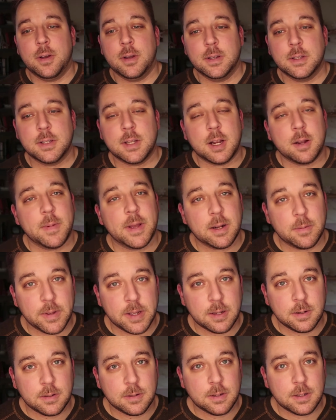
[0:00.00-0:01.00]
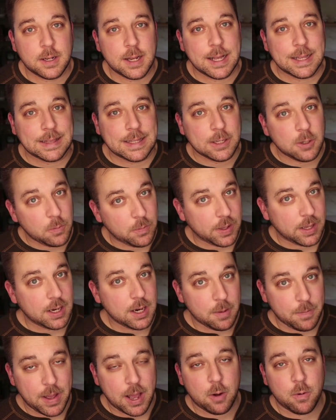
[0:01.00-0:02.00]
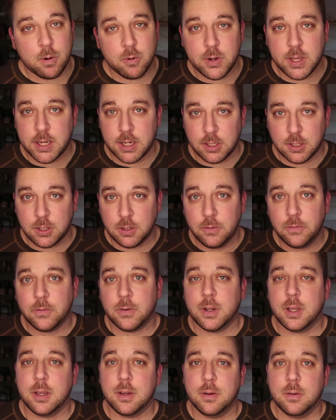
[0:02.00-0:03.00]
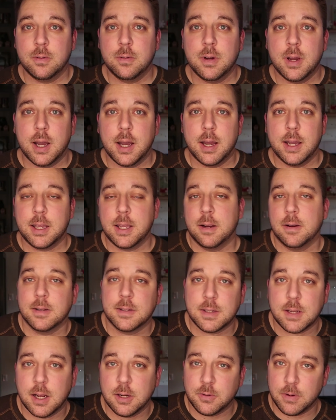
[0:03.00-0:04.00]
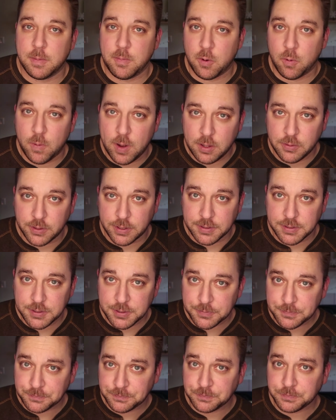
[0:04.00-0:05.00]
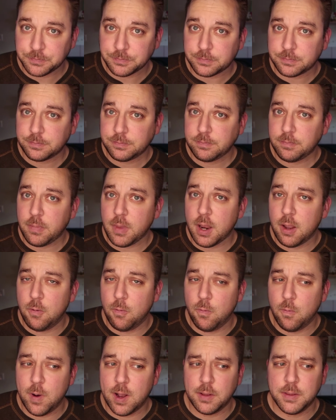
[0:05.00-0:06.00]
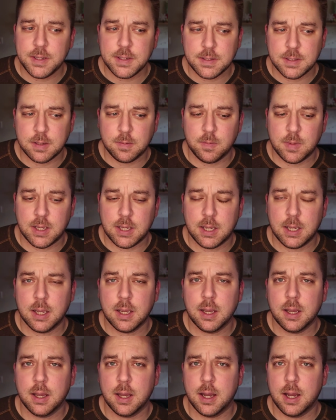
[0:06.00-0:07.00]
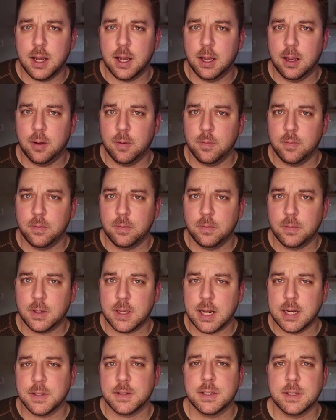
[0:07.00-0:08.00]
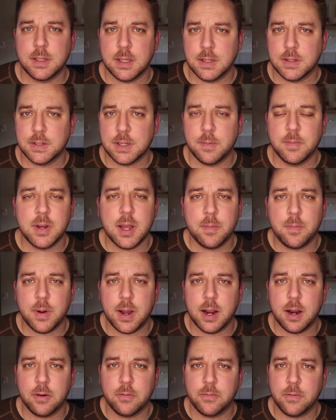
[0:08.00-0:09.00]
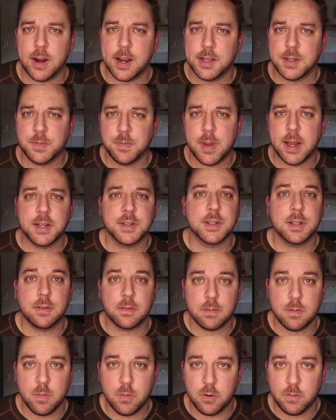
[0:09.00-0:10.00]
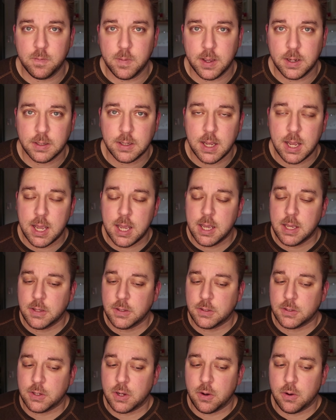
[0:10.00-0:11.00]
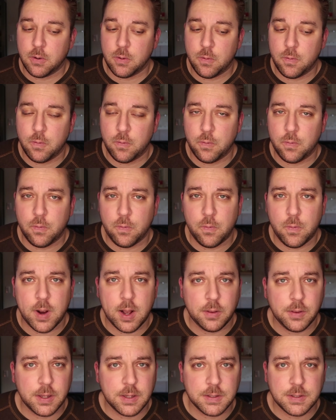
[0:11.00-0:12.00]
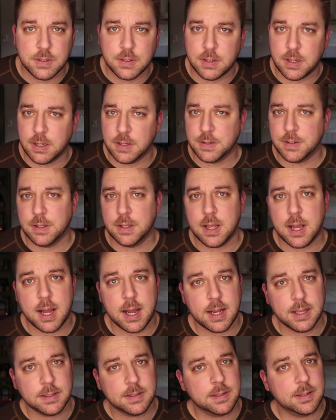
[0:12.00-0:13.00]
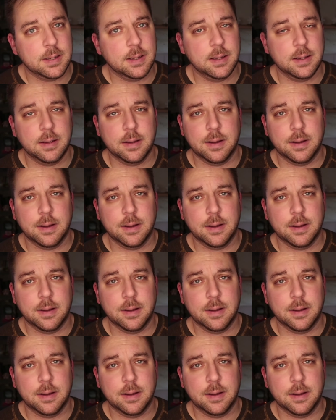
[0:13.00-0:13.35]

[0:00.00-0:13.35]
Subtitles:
let's talk about a little bit about what we can do for you here at Scott Draper Wellness. Wellness to me kind of is summed up by our phrase, medicine through movement. So wellness is not